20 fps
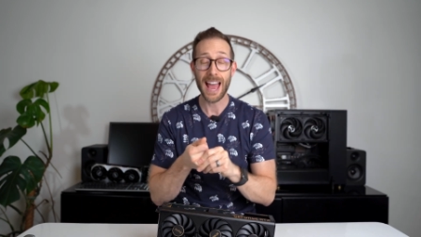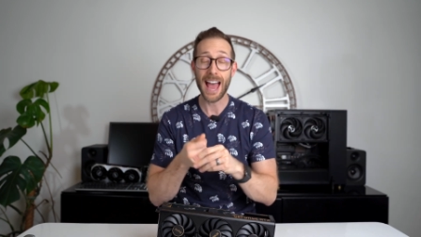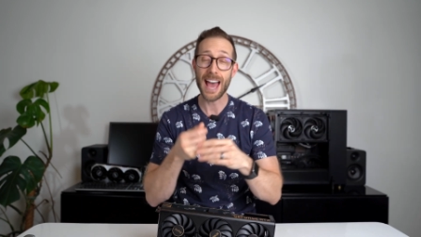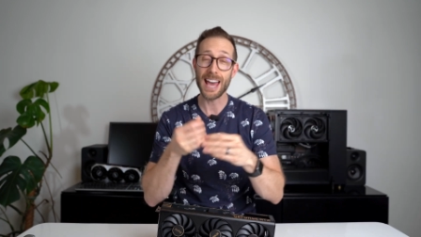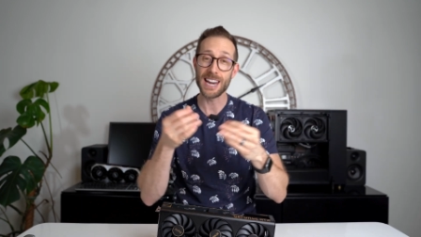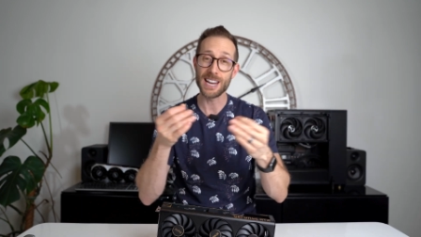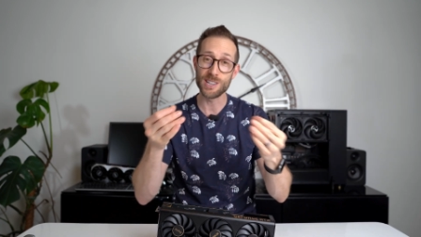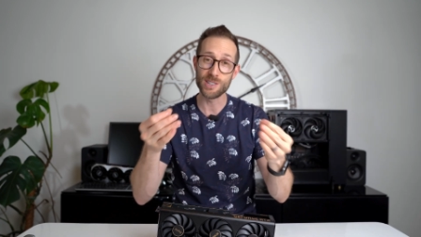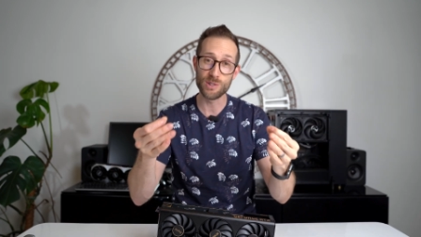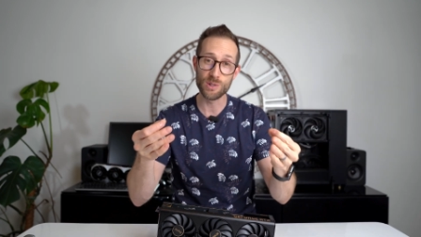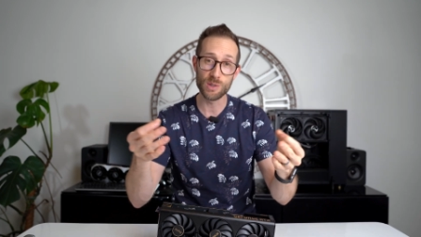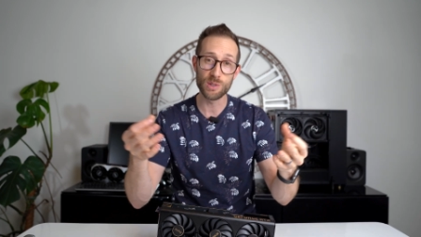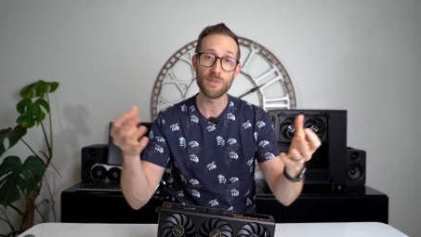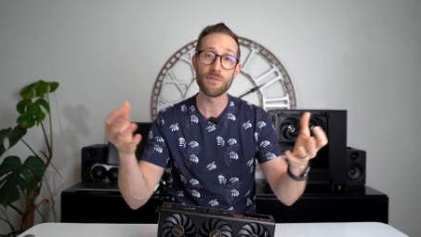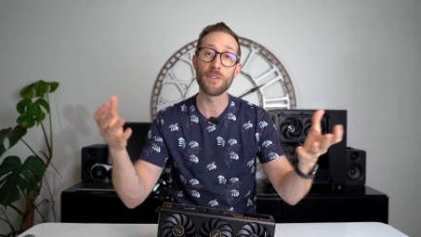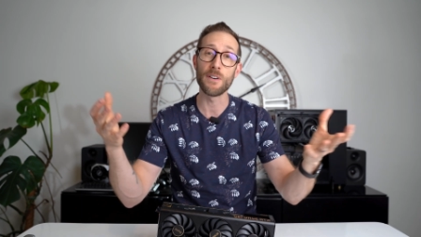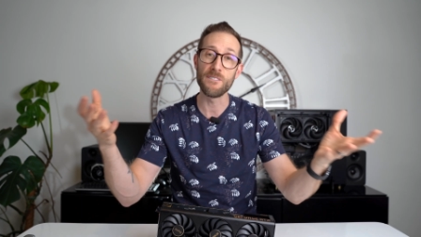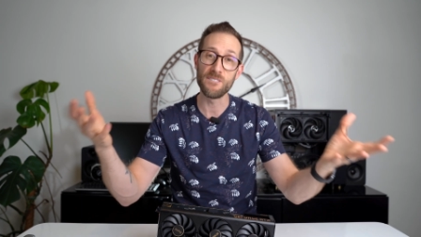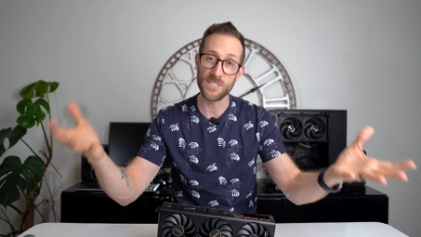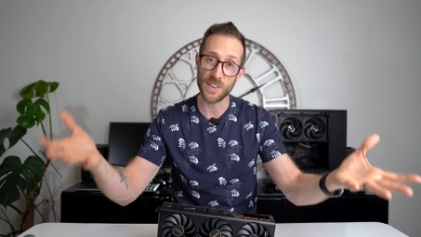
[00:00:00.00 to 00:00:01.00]
at ASUS
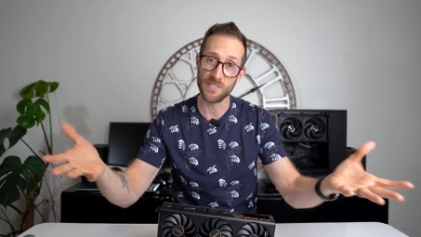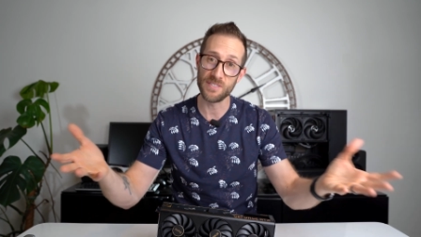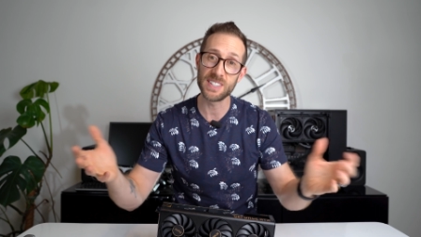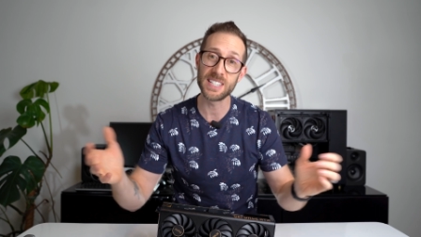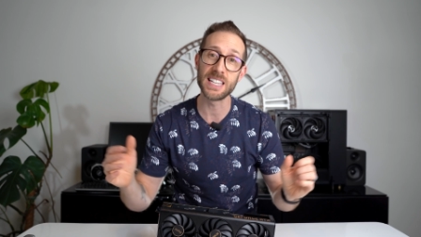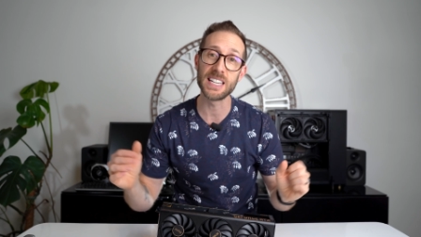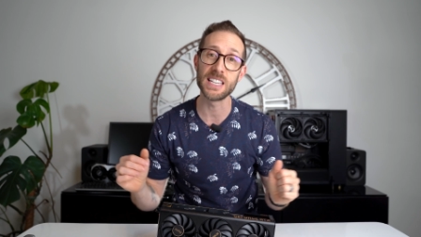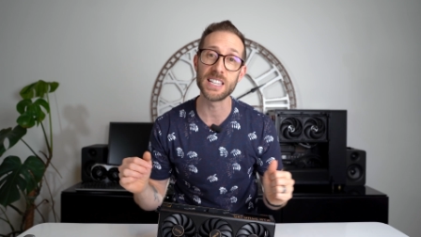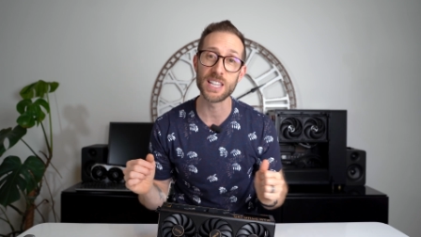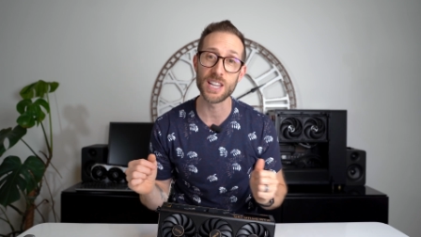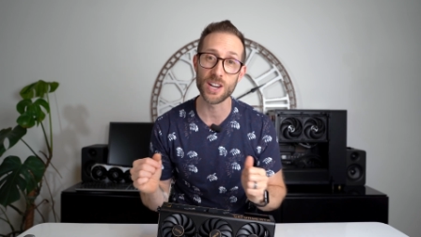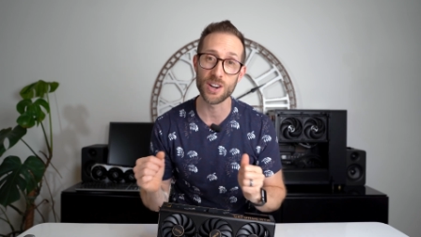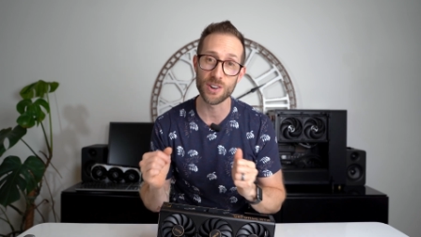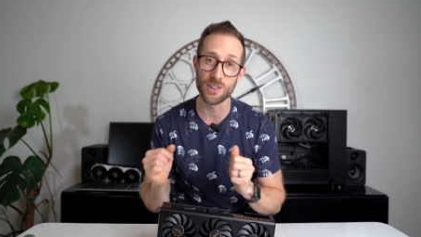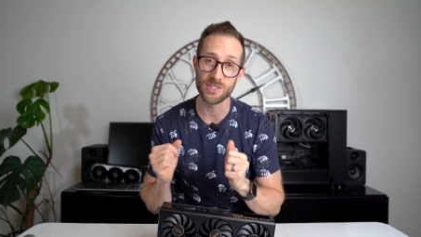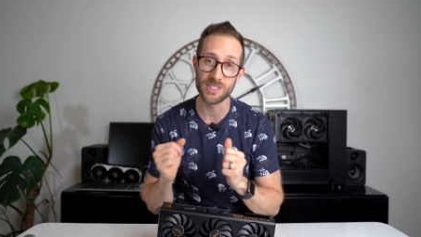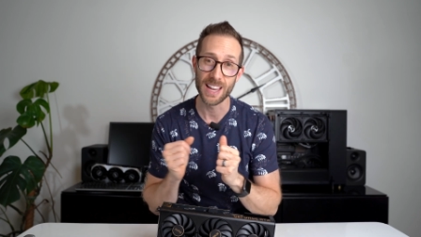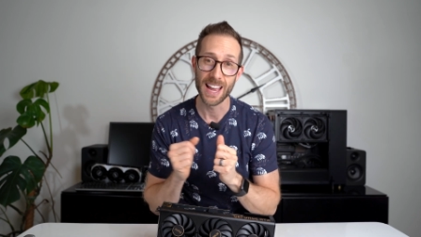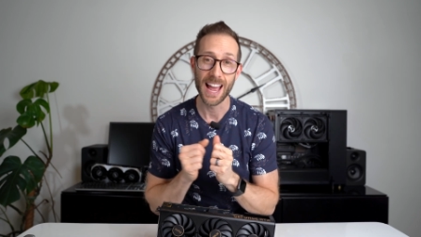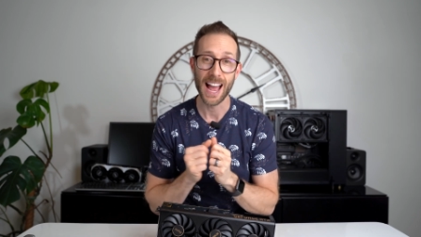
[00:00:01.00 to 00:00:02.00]
for fifteen
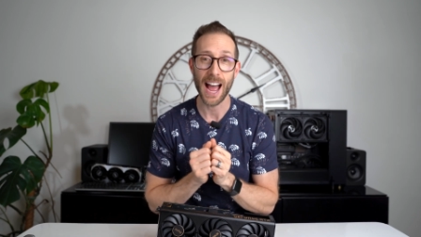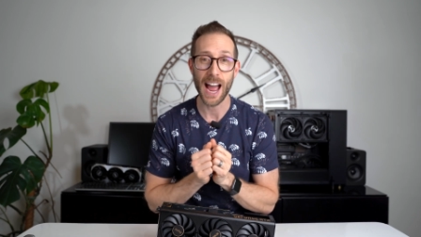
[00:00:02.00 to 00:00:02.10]
years,